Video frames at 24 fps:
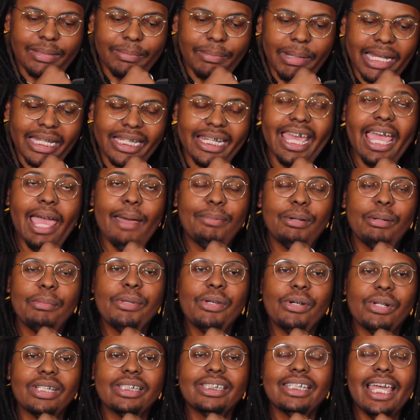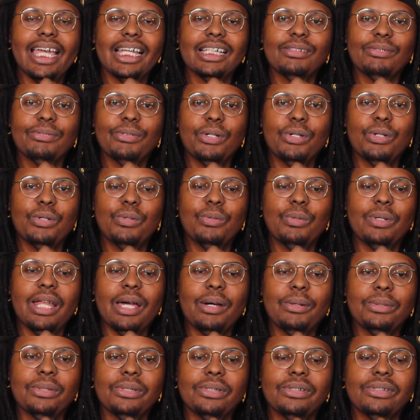my dad put me on the saxophone when
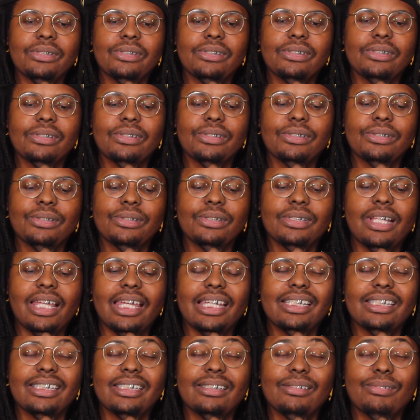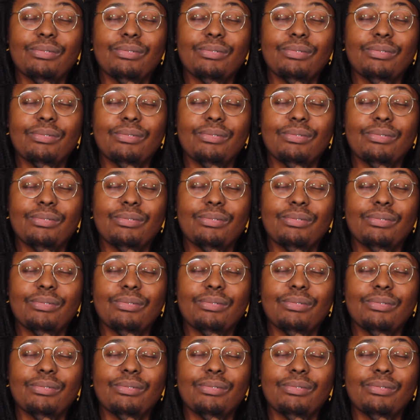I was like